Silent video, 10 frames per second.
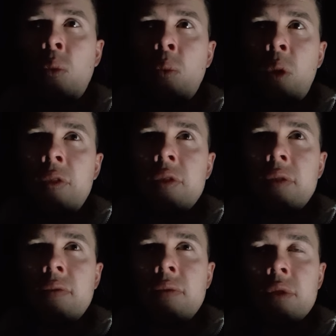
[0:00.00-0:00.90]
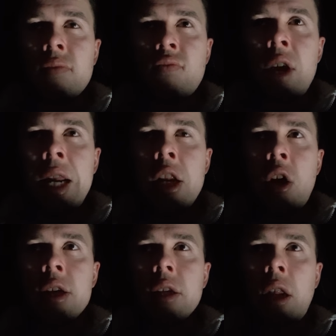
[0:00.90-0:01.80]
with some really
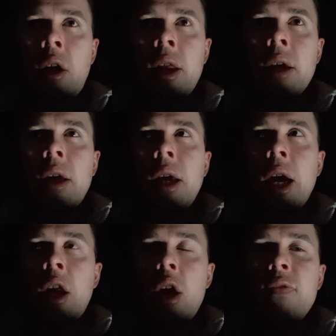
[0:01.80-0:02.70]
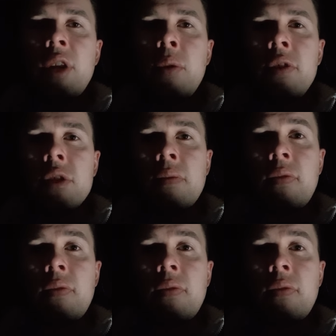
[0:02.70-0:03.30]
nice light and hopefully with some